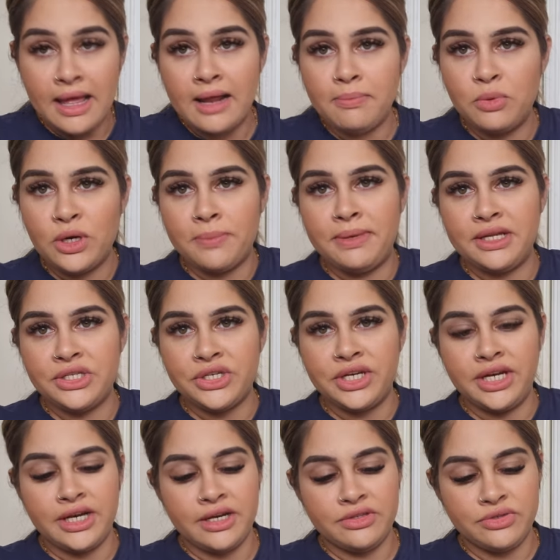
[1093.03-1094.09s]
I'll put a picture
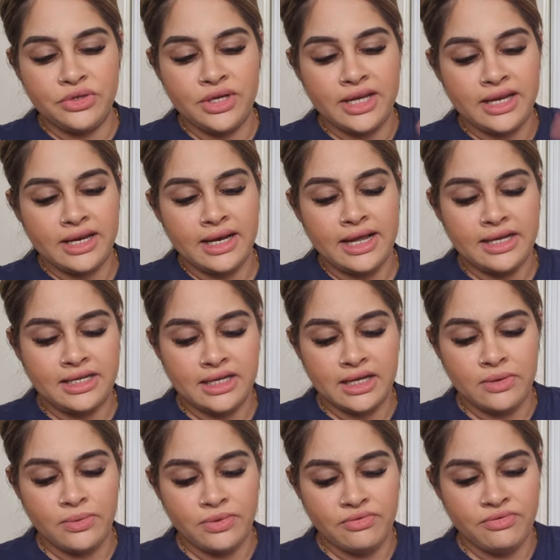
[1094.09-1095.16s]
here so you get an idea
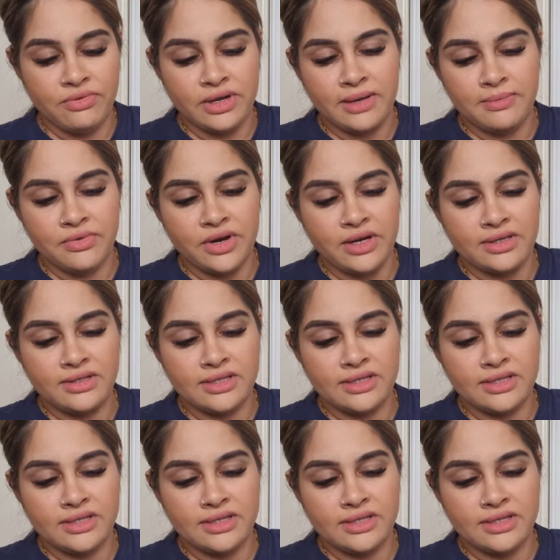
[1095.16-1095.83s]
of what I'm trying to